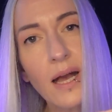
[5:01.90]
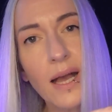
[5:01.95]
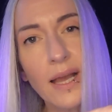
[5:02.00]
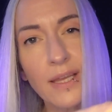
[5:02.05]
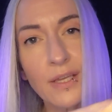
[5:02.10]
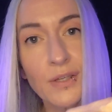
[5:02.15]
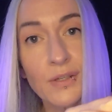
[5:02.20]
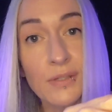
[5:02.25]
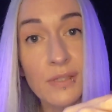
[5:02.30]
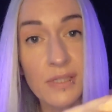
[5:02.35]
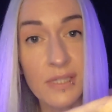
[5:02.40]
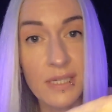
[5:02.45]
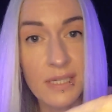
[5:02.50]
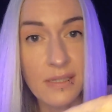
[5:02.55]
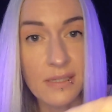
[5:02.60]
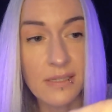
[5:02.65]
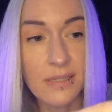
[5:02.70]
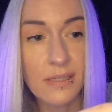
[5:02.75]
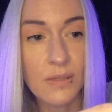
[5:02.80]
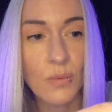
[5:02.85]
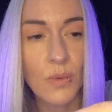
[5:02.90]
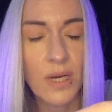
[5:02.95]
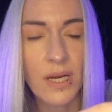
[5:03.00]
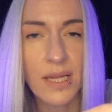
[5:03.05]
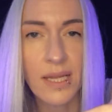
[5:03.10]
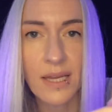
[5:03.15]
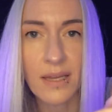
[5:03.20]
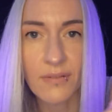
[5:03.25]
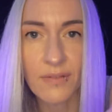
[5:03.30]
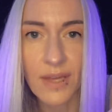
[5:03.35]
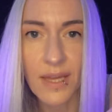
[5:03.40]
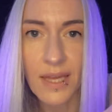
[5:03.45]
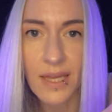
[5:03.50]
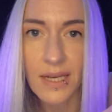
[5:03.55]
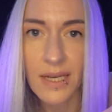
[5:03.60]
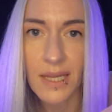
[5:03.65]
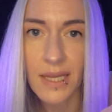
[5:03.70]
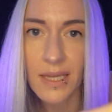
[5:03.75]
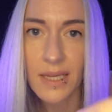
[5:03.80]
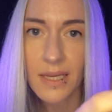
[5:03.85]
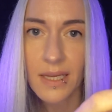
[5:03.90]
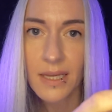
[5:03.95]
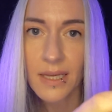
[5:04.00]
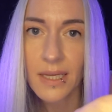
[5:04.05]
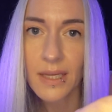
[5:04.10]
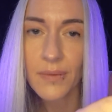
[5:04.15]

use this when I have a headache.